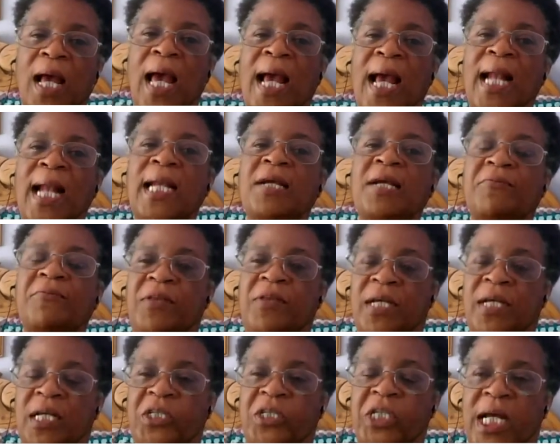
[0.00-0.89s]
any of
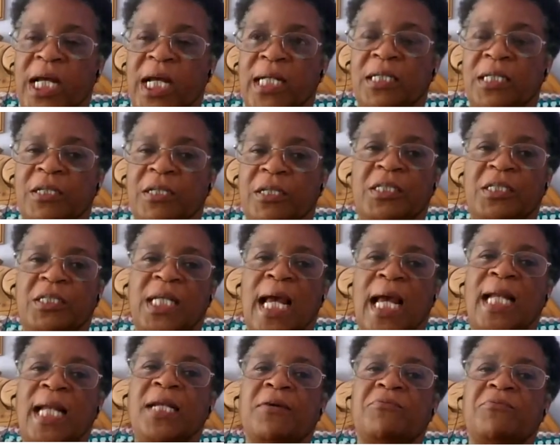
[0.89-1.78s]
the agendas,
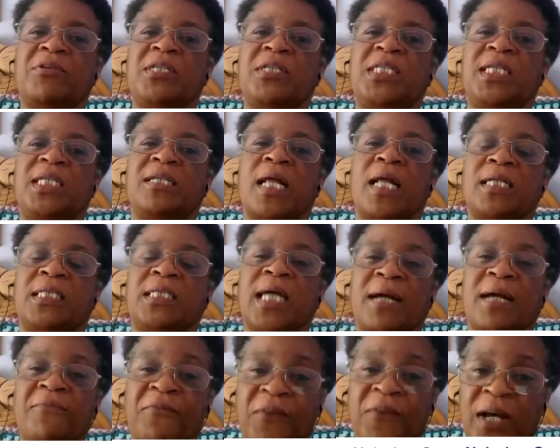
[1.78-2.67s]
any of the
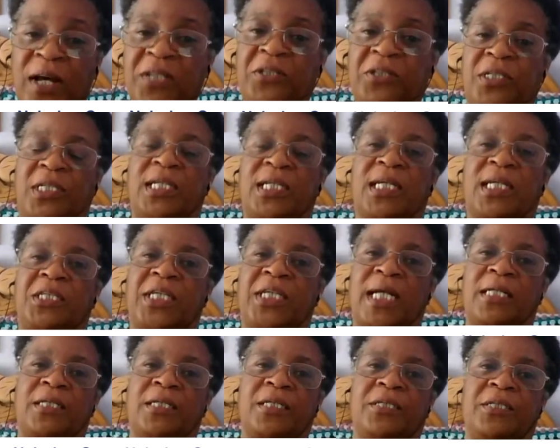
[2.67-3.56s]
diversity
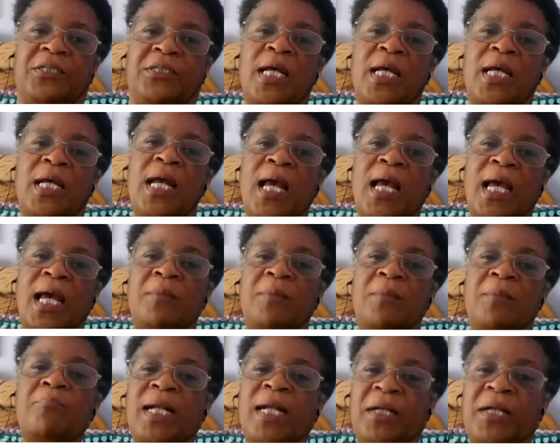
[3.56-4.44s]
agendas
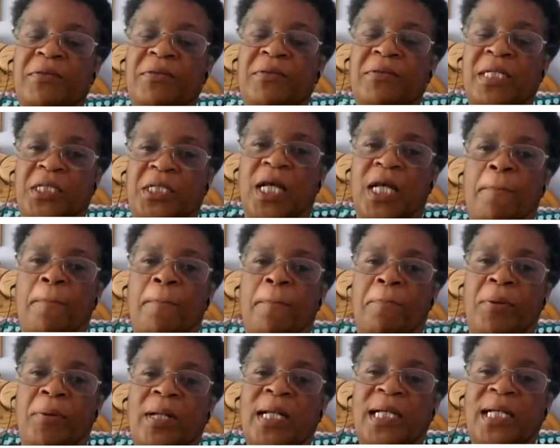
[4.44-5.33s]
in many of these
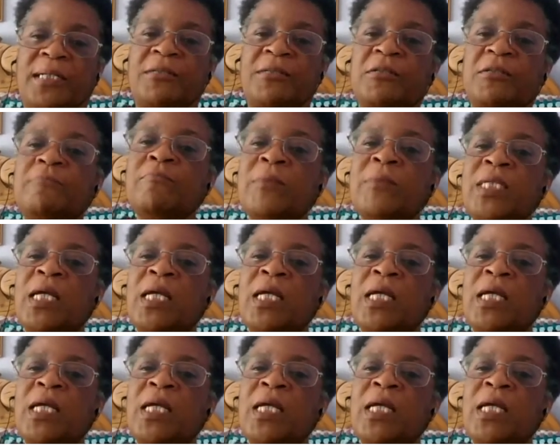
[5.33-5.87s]
companies.